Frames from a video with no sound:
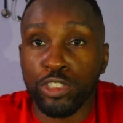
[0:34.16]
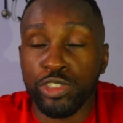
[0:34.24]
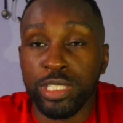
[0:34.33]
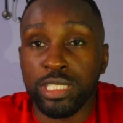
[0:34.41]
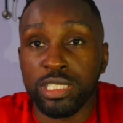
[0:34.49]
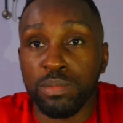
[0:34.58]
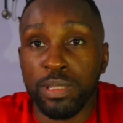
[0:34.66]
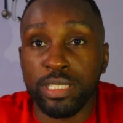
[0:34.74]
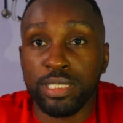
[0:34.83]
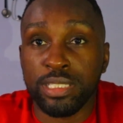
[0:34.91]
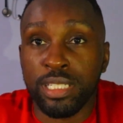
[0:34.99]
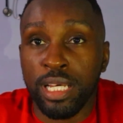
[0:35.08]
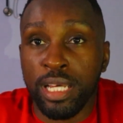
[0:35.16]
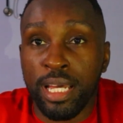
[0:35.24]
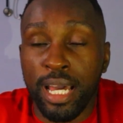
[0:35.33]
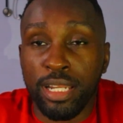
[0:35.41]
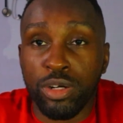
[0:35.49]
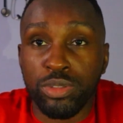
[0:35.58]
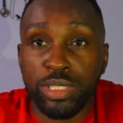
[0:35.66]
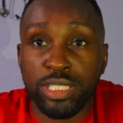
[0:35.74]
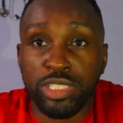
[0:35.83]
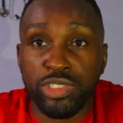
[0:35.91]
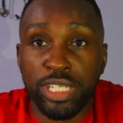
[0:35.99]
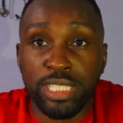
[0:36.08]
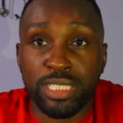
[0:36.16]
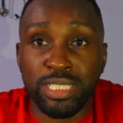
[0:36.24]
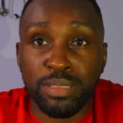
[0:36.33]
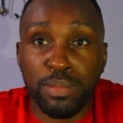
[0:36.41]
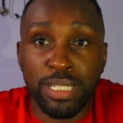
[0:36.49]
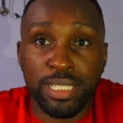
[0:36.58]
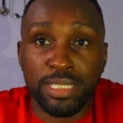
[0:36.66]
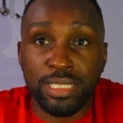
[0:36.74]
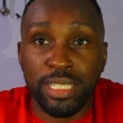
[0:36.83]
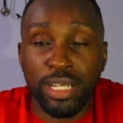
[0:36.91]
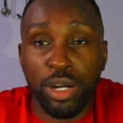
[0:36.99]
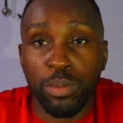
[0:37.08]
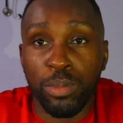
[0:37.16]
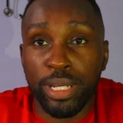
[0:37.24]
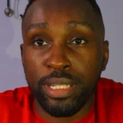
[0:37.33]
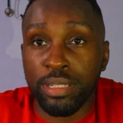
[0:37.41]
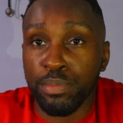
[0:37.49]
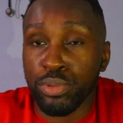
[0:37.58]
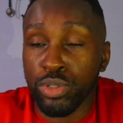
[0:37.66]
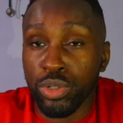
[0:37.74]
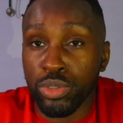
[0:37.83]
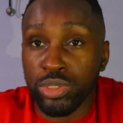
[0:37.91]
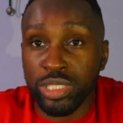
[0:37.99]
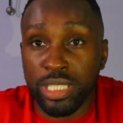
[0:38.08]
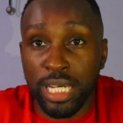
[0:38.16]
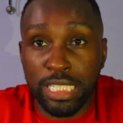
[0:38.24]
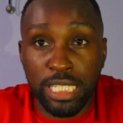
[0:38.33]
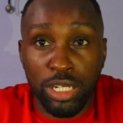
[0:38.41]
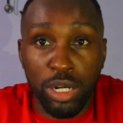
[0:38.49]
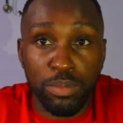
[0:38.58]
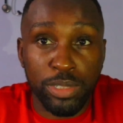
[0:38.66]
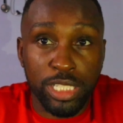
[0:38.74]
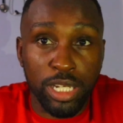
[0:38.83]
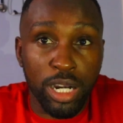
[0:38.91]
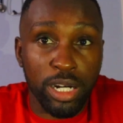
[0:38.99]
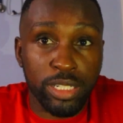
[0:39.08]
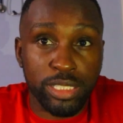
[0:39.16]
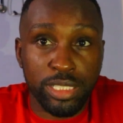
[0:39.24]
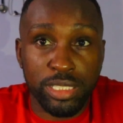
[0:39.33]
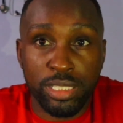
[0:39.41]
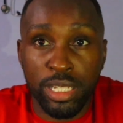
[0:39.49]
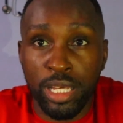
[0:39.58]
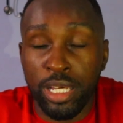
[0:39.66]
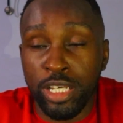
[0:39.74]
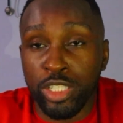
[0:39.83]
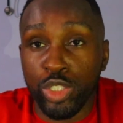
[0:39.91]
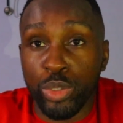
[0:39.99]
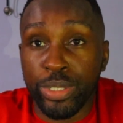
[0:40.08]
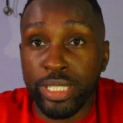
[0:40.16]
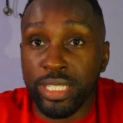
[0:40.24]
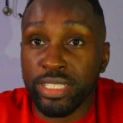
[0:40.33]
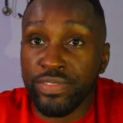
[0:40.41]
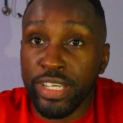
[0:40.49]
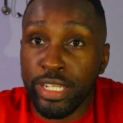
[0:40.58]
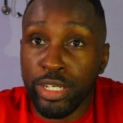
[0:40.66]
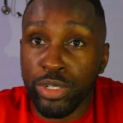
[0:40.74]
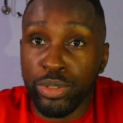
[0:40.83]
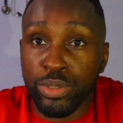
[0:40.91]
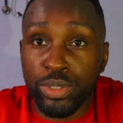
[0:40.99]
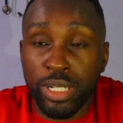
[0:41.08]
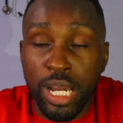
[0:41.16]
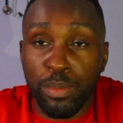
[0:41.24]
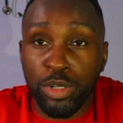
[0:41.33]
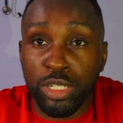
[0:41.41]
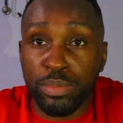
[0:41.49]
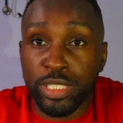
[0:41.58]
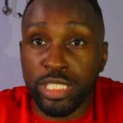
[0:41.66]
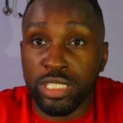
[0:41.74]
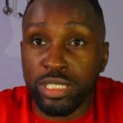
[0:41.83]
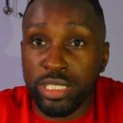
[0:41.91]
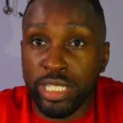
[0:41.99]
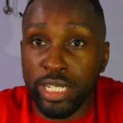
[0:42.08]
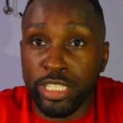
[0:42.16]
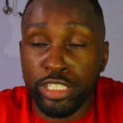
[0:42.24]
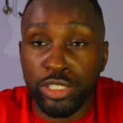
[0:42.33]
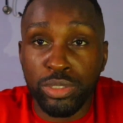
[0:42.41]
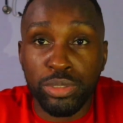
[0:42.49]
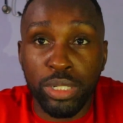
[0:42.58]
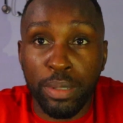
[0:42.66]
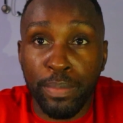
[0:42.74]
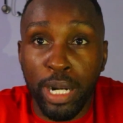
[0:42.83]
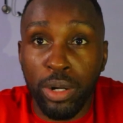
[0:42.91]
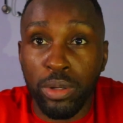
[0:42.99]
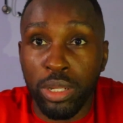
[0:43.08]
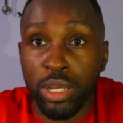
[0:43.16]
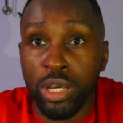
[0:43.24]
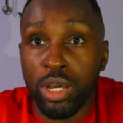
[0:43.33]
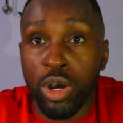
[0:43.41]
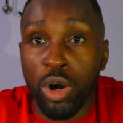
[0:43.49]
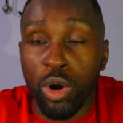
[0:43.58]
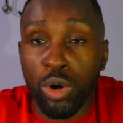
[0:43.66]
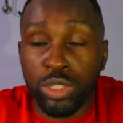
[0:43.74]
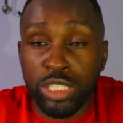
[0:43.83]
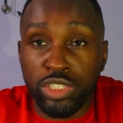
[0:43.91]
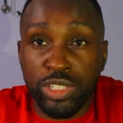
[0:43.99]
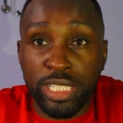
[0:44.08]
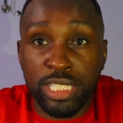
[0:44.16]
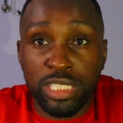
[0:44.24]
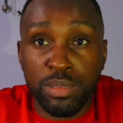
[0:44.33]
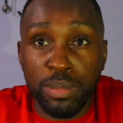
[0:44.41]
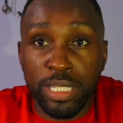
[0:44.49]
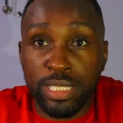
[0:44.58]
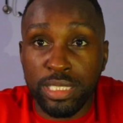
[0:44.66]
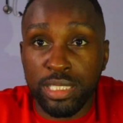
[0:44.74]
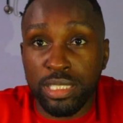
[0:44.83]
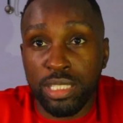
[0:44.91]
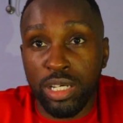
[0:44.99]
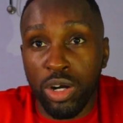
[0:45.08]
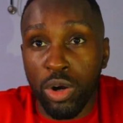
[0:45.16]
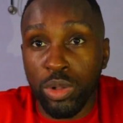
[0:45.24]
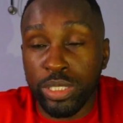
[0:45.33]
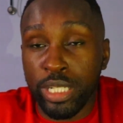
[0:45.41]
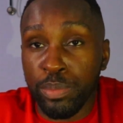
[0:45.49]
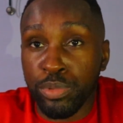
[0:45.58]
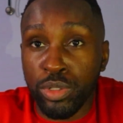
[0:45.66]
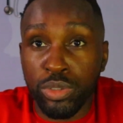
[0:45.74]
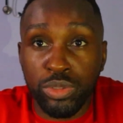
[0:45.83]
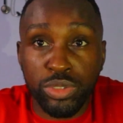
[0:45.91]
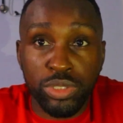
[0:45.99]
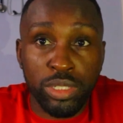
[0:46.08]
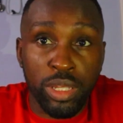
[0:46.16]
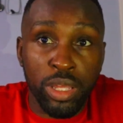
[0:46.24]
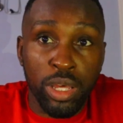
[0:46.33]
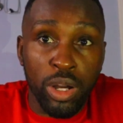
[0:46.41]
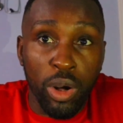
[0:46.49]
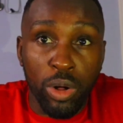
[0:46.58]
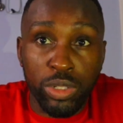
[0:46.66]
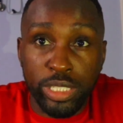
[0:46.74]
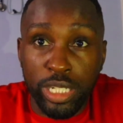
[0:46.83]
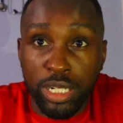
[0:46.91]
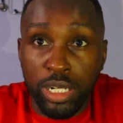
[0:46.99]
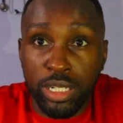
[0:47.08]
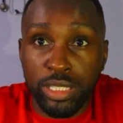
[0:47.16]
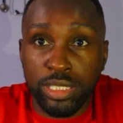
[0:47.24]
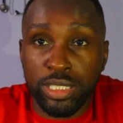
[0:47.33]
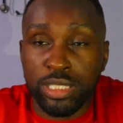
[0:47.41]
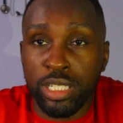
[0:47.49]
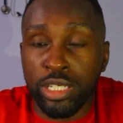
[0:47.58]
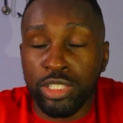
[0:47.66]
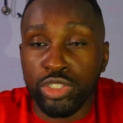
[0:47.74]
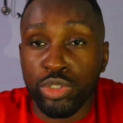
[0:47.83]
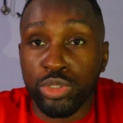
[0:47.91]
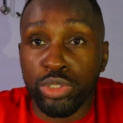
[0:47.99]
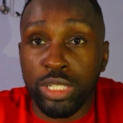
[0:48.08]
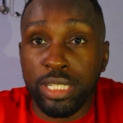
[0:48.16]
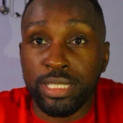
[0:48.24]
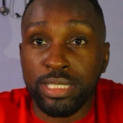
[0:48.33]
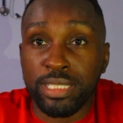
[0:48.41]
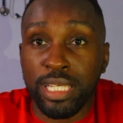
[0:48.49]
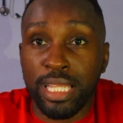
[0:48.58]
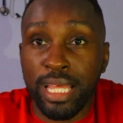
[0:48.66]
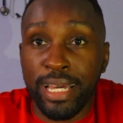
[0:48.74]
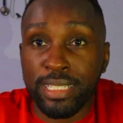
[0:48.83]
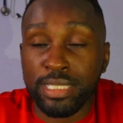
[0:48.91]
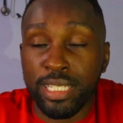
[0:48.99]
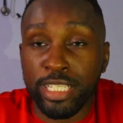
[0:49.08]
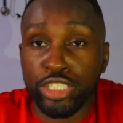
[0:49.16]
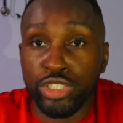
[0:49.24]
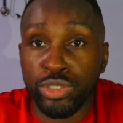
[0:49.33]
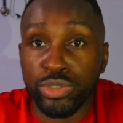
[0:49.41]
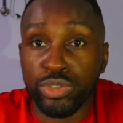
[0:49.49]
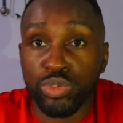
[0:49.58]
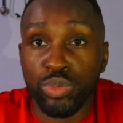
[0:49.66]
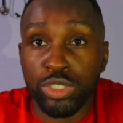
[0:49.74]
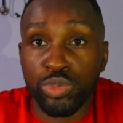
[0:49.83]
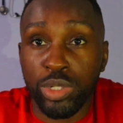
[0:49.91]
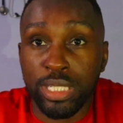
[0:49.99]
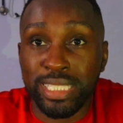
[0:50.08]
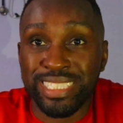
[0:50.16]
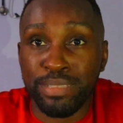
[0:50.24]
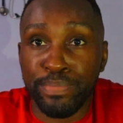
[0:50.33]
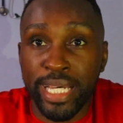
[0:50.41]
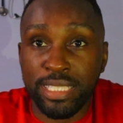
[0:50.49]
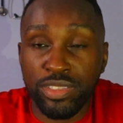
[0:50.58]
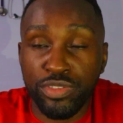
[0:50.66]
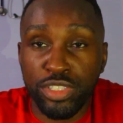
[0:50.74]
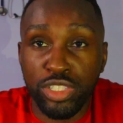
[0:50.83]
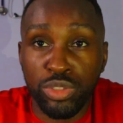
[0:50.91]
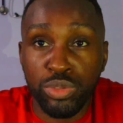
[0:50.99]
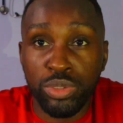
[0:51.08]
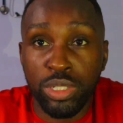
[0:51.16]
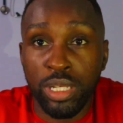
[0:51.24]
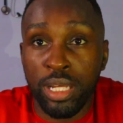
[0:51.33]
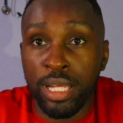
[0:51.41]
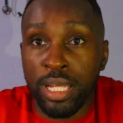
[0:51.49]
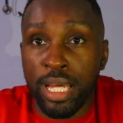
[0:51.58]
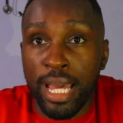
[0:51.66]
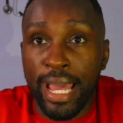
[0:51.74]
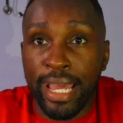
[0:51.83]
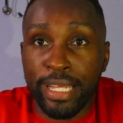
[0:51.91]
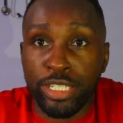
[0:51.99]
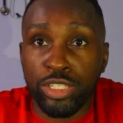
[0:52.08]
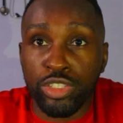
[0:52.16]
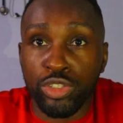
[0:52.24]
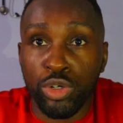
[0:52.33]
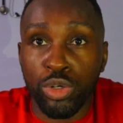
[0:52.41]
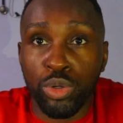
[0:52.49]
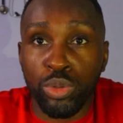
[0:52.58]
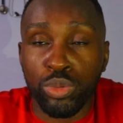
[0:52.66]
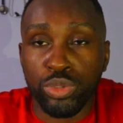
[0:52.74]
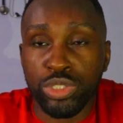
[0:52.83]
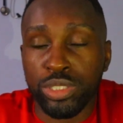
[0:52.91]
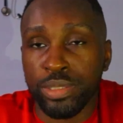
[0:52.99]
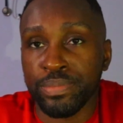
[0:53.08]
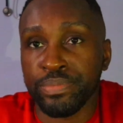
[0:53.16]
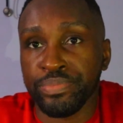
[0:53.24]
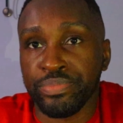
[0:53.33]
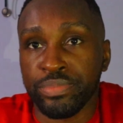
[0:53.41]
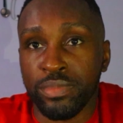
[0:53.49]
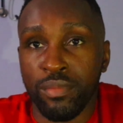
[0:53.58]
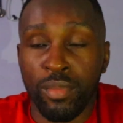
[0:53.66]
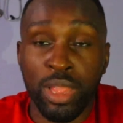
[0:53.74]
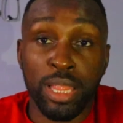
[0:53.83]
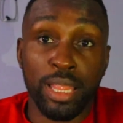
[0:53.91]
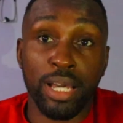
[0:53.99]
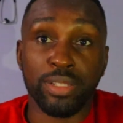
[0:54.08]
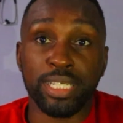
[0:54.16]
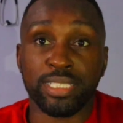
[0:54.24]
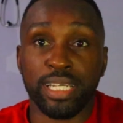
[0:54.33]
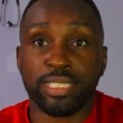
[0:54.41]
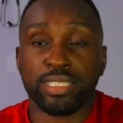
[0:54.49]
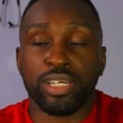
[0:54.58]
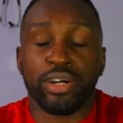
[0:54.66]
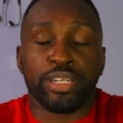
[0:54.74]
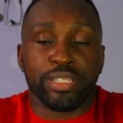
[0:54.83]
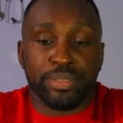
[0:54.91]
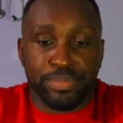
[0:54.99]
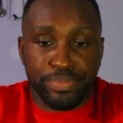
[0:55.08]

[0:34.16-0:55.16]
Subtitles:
training splits, and all these training splits, they come with pros and they come with cons. So in this video I'm gonna be telling you about all the training splits, all their pros, all their cons, so you can select and choose which one is best for you and your goals. Now let's get started.